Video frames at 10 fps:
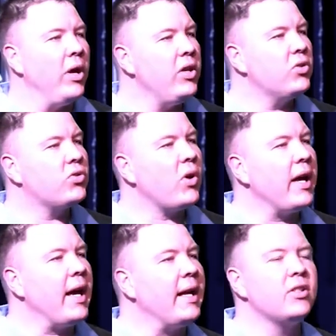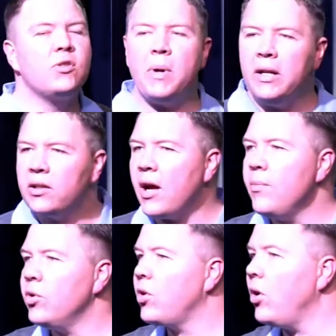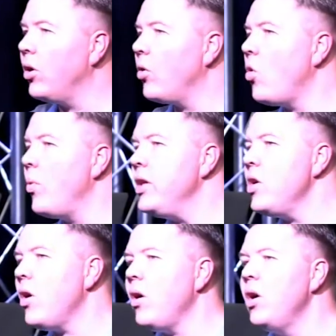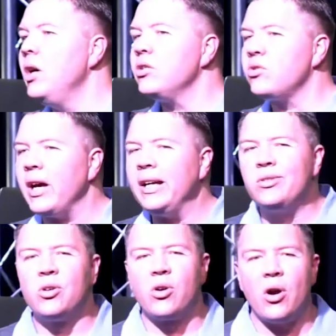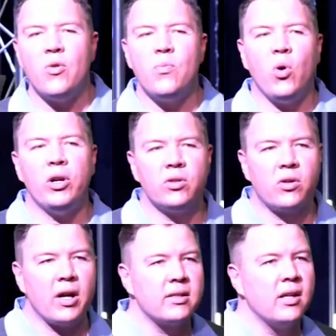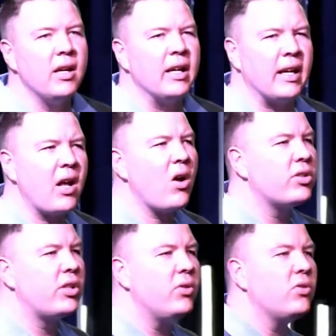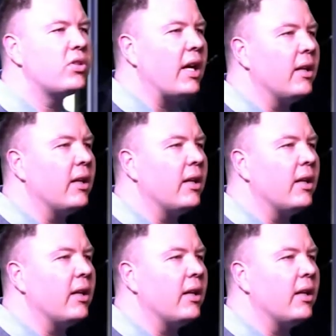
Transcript: when you try and spend time with God, or when you are trying to grow more into Christ, can I ask you to